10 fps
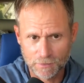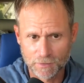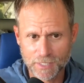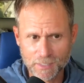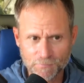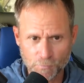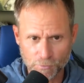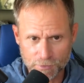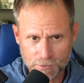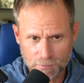The kelp
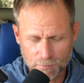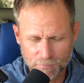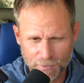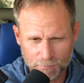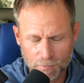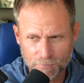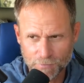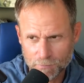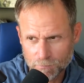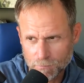forest, if I
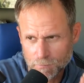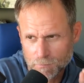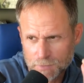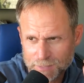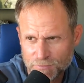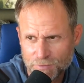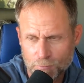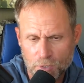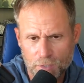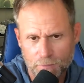tell me if
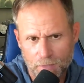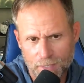I'm wrong,